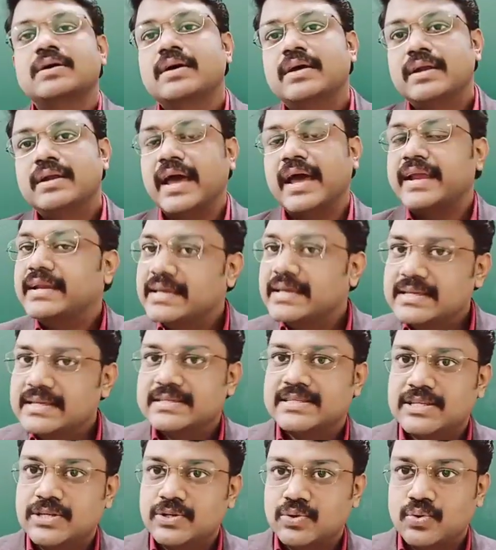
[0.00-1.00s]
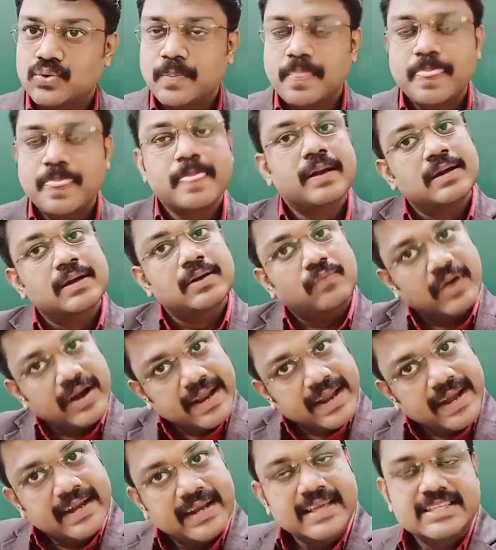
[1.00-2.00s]
90 is 0,
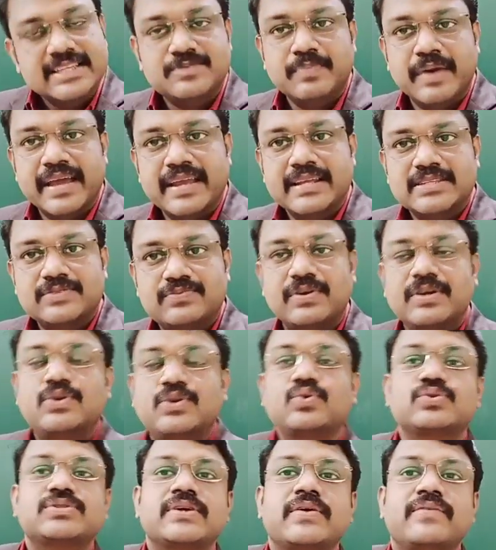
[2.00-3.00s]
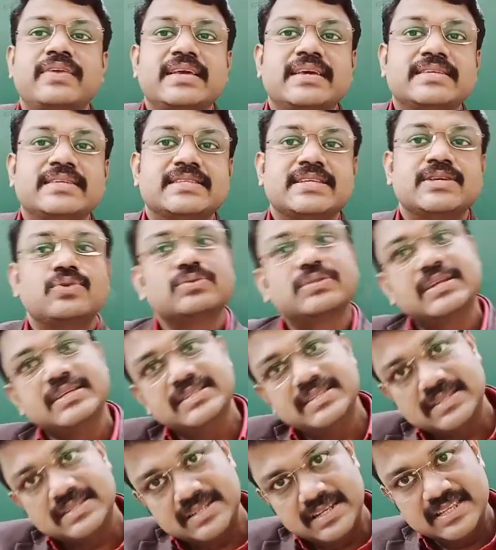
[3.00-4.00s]
180 is -1, 270 is 0,
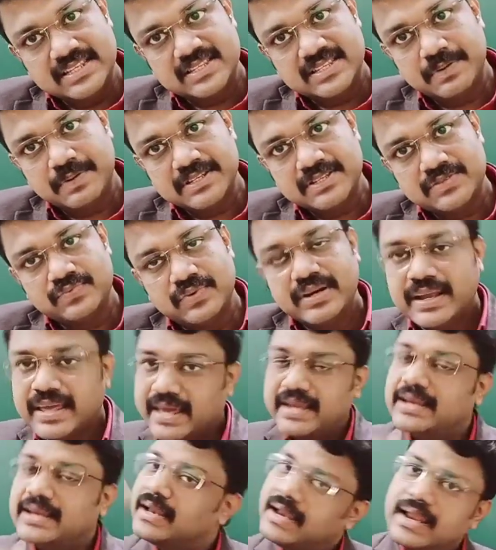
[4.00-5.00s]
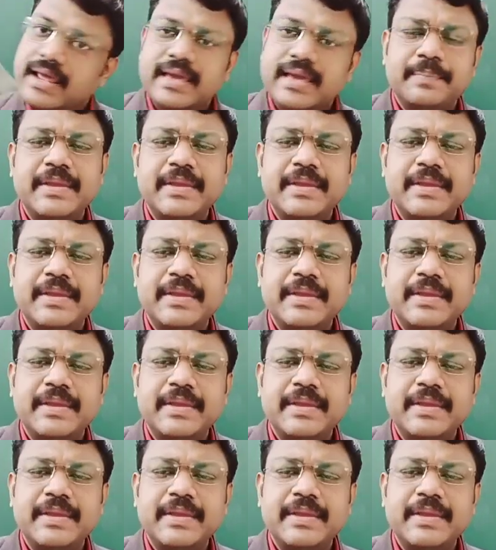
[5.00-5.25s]
360 is +1 again.